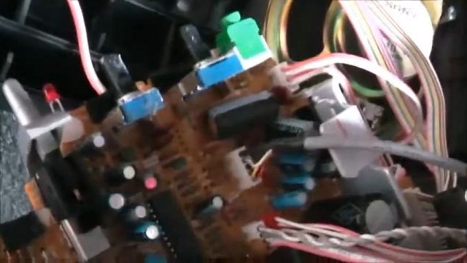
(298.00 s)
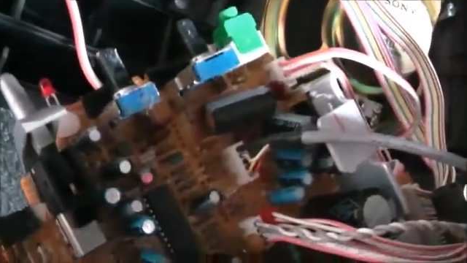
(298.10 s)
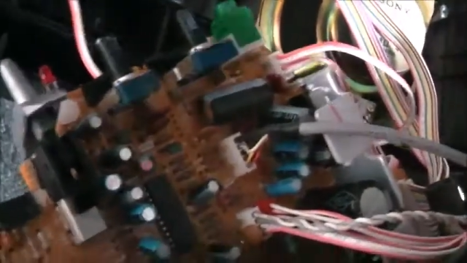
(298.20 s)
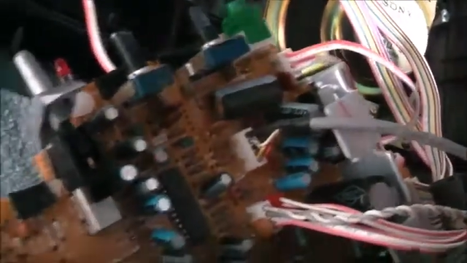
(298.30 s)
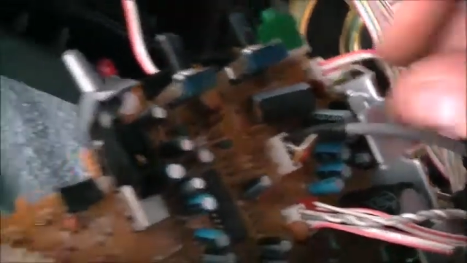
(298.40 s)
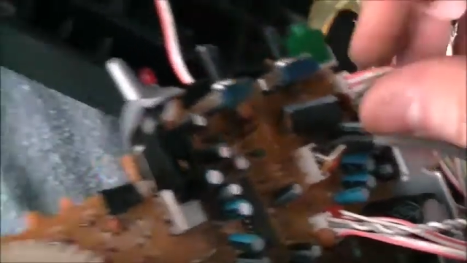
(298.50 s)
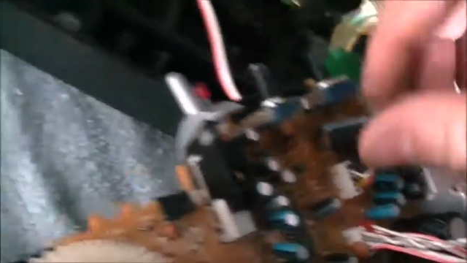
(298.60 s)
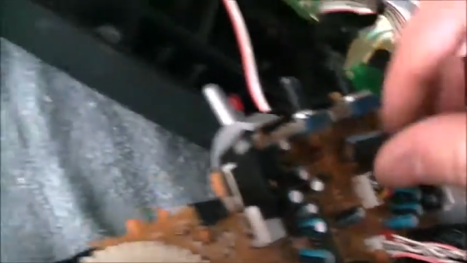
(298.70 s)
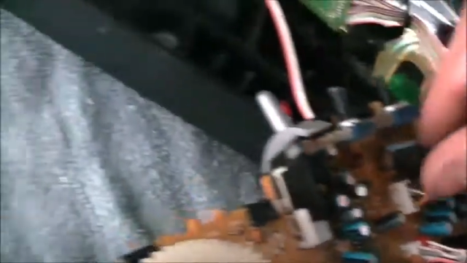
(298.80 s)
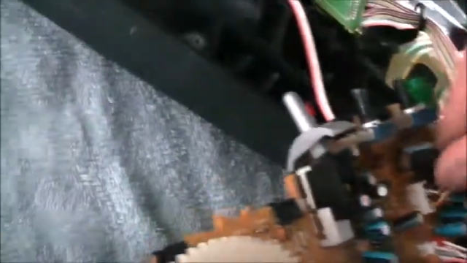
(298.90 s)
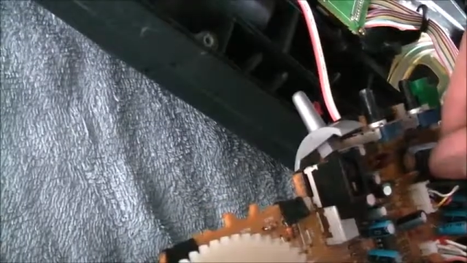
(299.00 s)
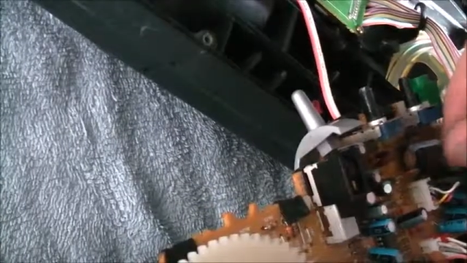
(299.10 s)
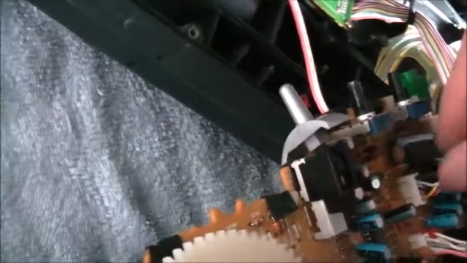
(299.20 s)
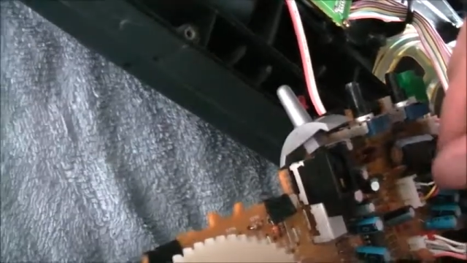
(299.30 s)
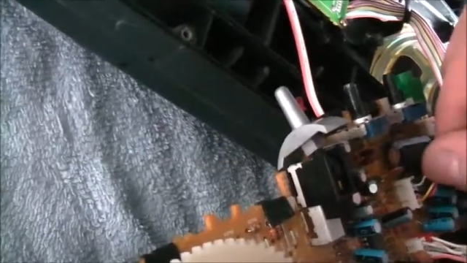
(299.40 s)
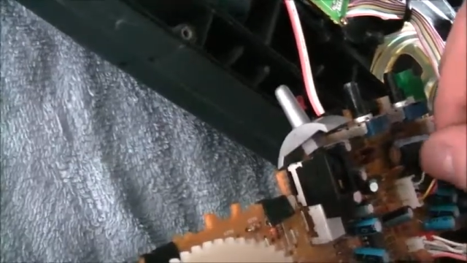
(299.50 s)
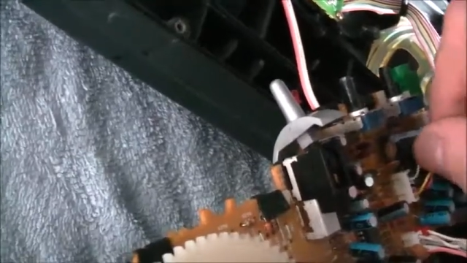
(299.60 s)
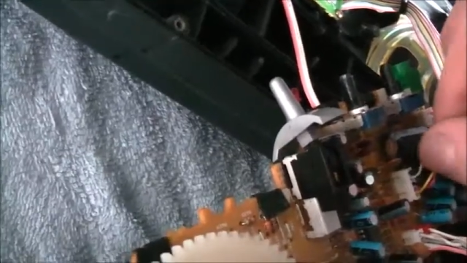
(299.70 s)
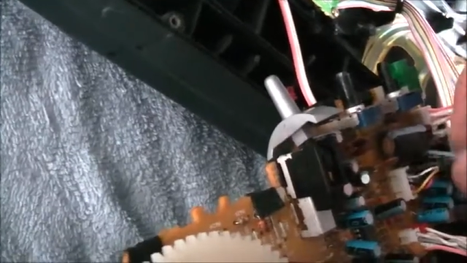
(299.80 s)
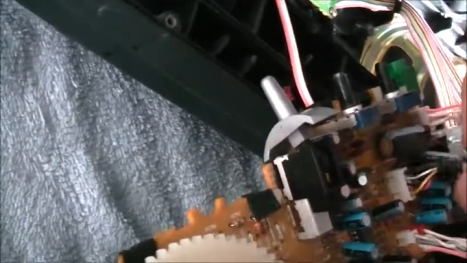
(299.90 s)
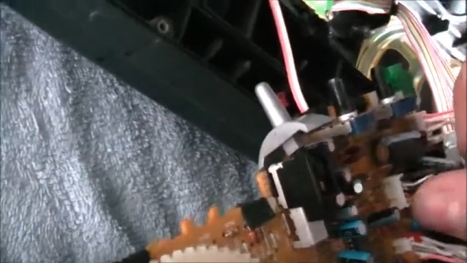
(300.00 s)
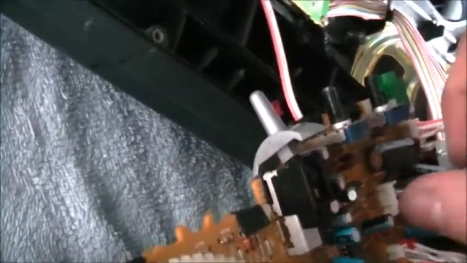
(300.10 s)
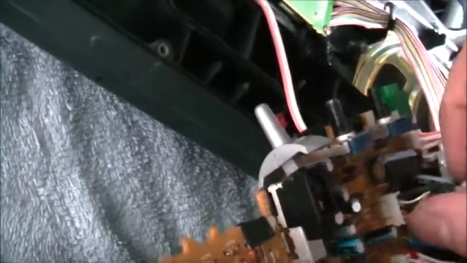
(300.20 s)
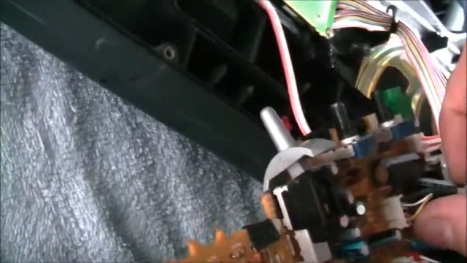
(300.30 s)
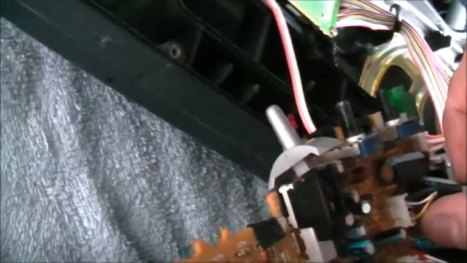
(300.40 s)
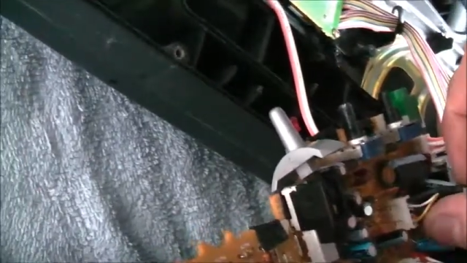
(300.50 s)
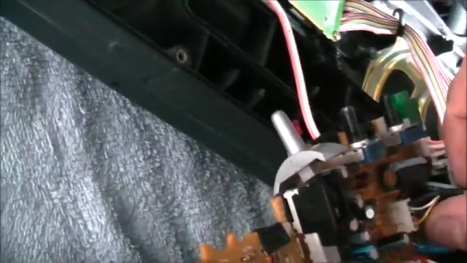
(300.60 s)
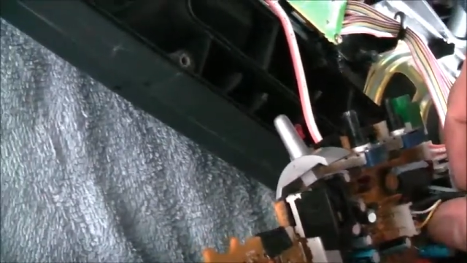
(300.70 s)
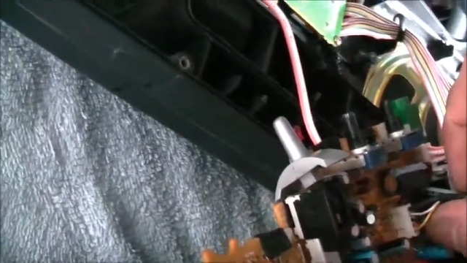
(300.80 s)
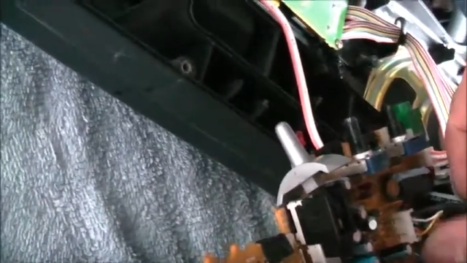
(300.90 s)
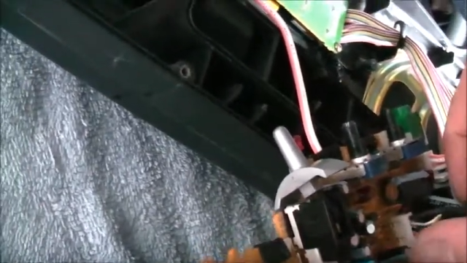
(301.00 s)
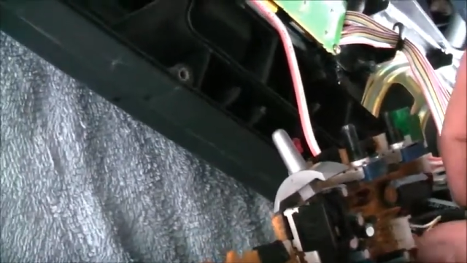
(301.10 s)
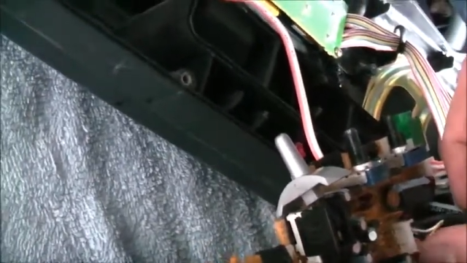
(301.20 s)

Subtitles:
Nobody's mouth can be seen.